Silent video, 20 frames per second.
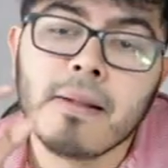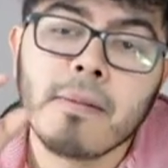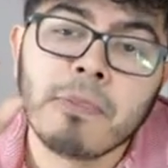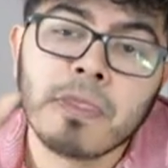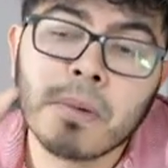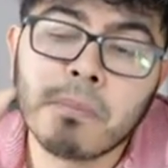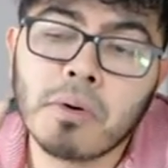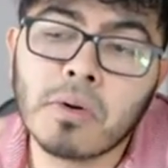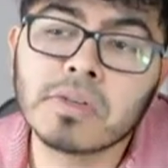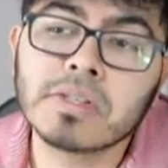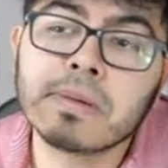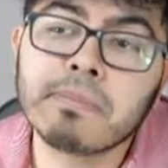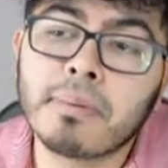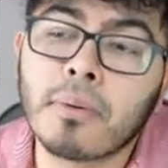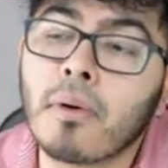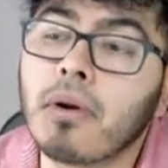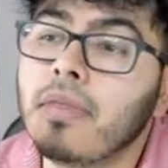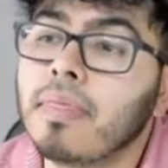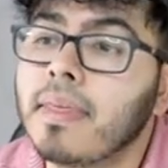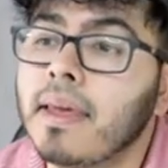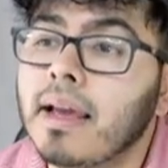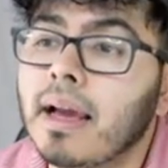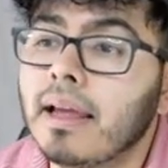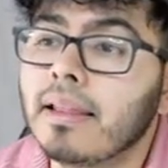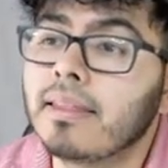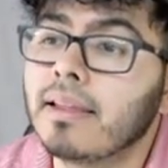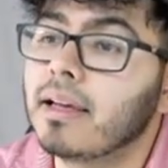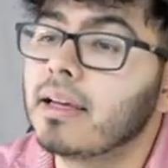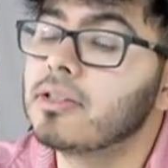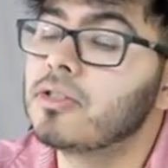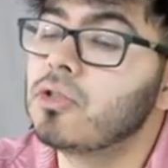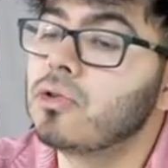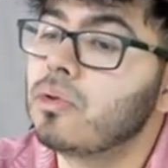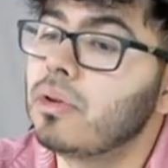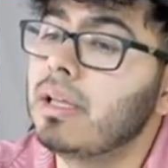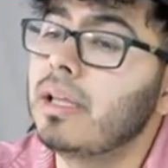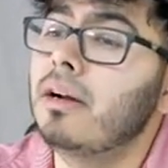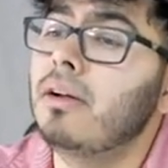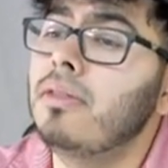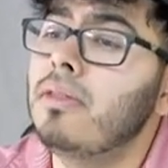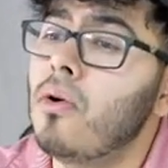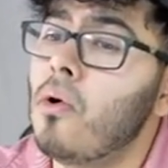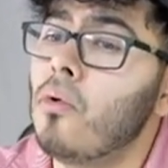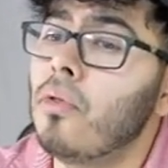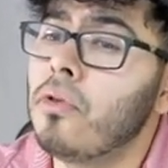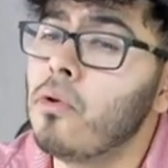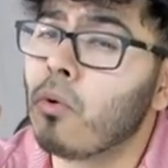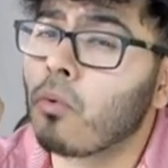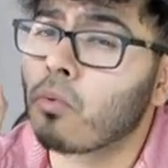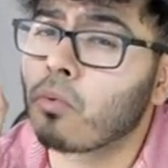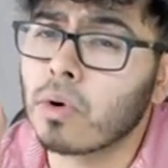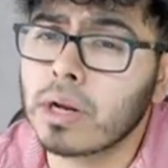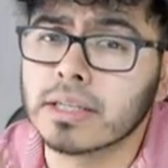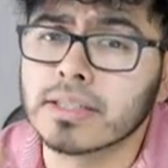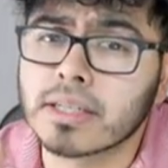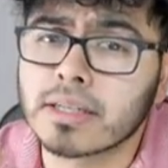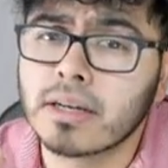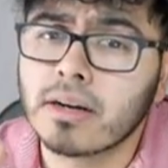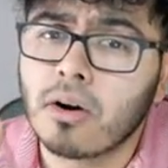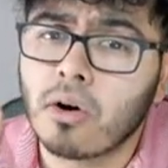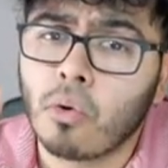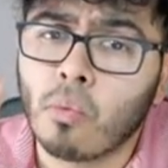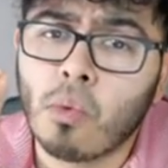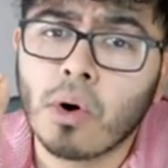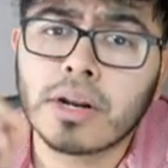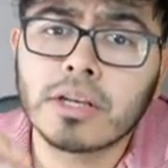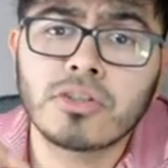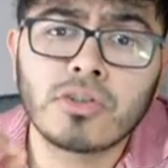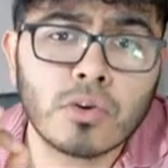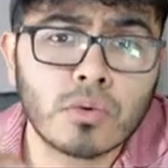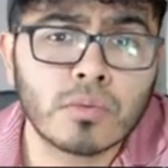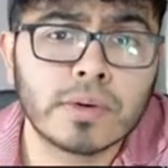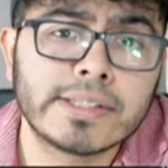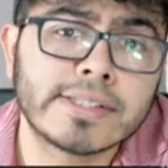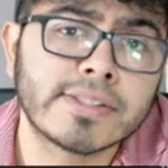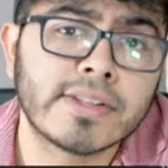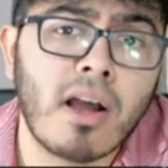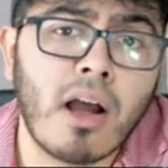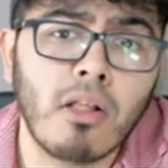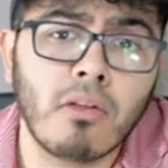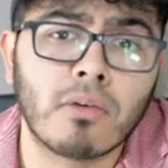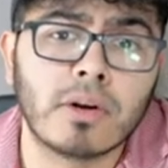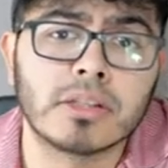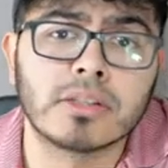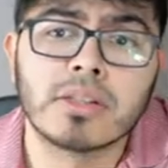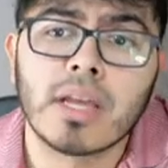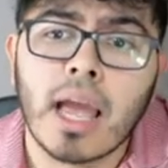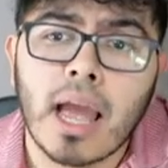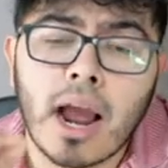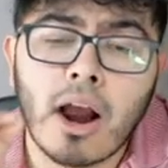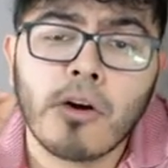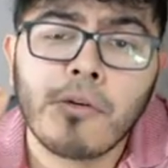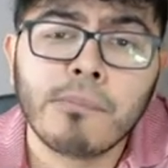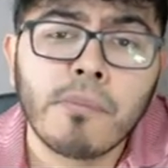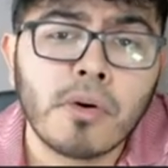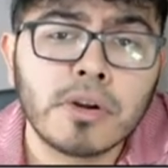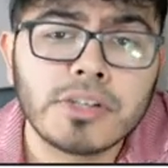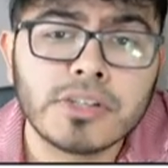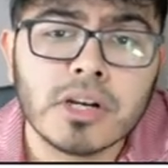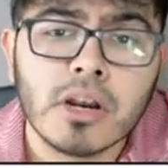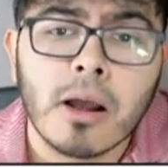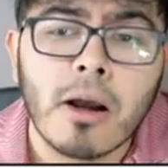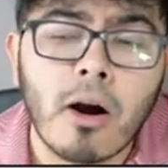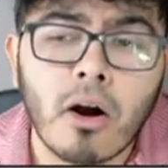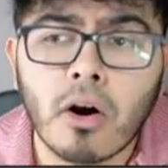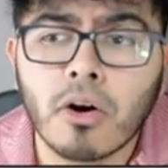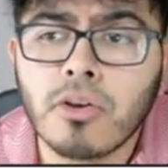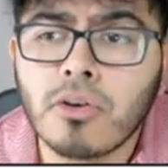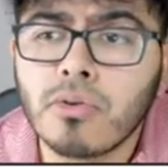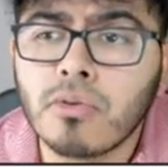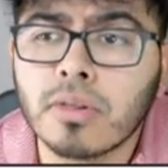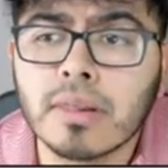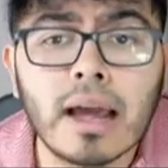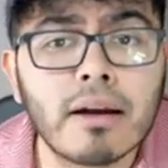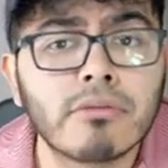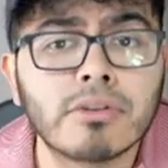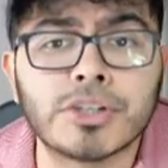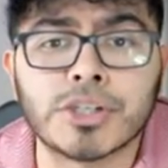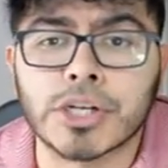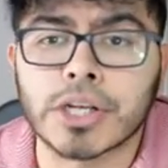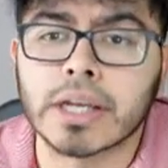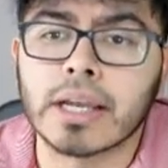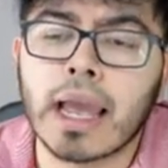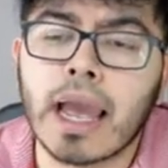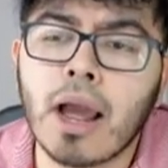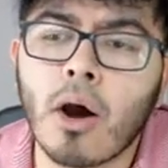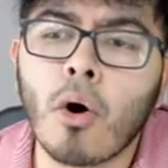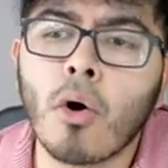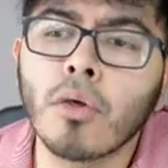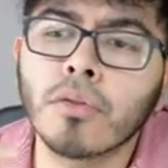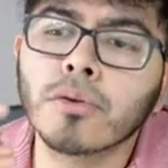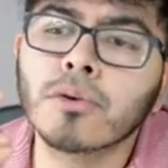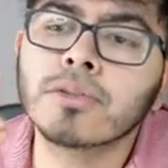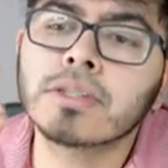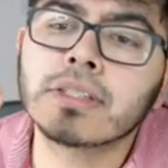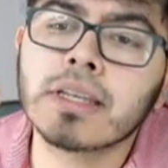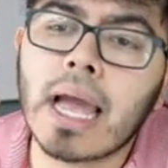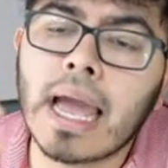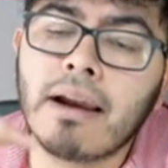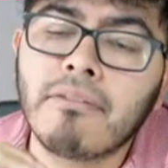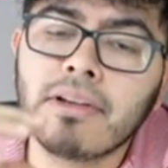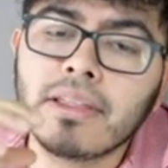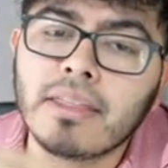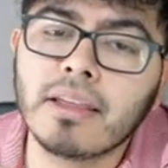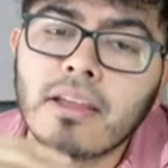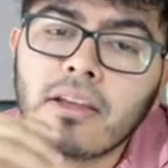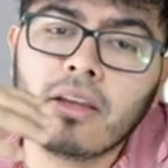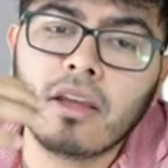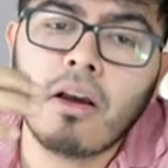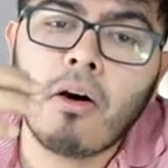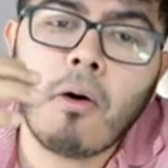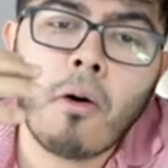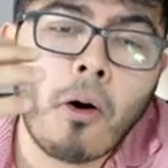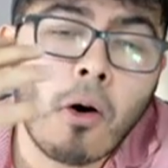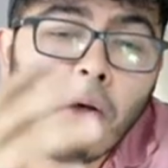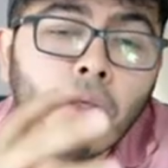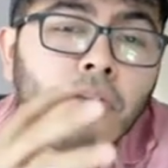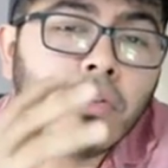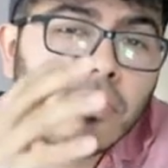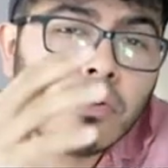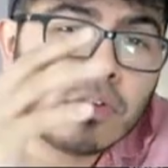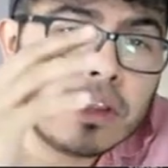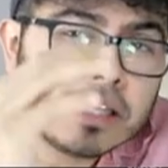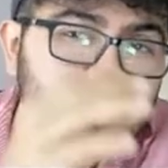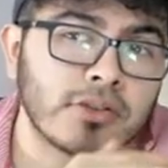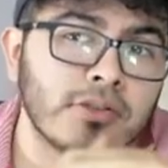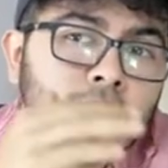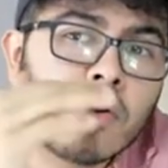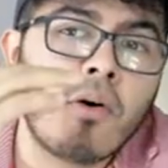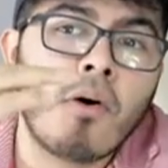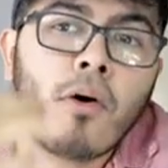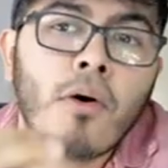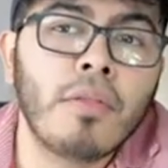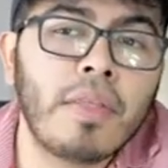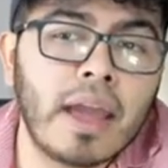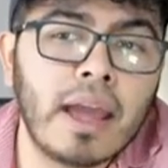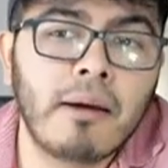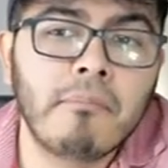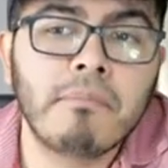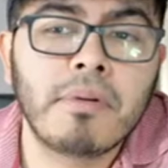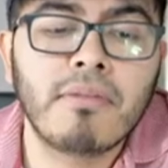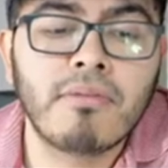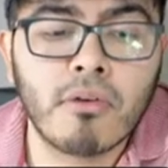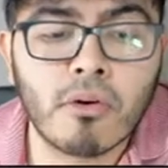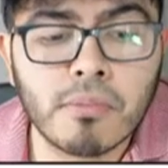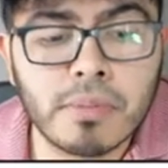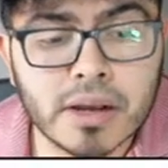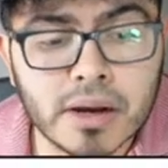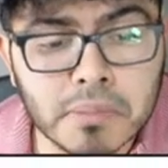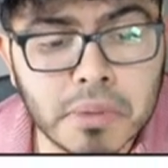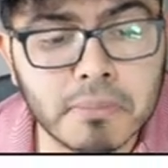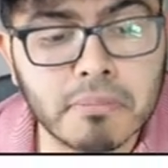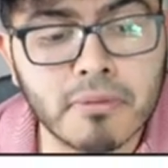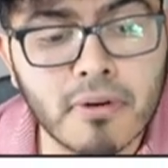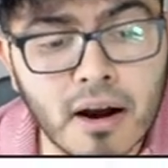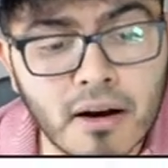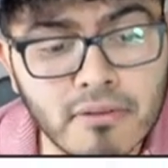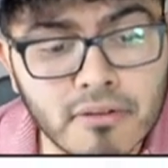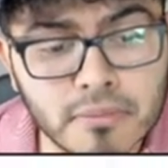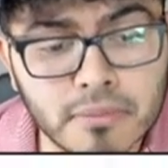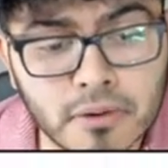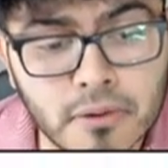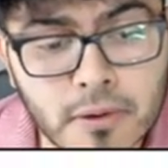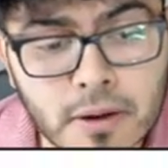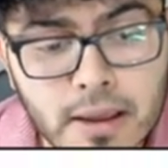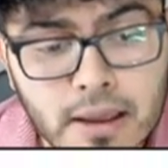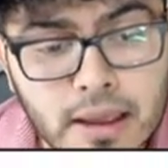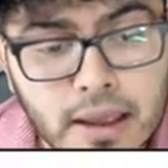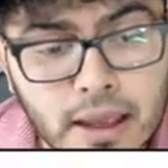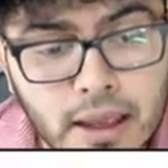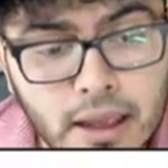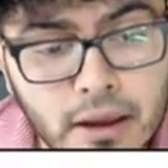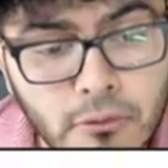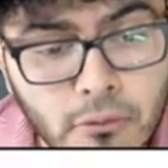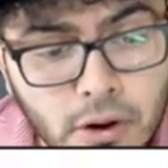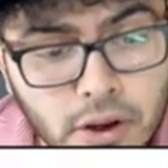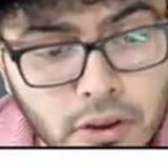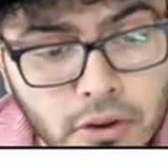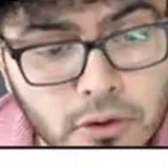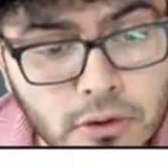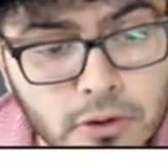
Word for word: The most important thing, I think, is you need to know your risk. What is your risk tolerance? How much are you leveraging? All those, everything, all you need to know all that before becoming profitable in what you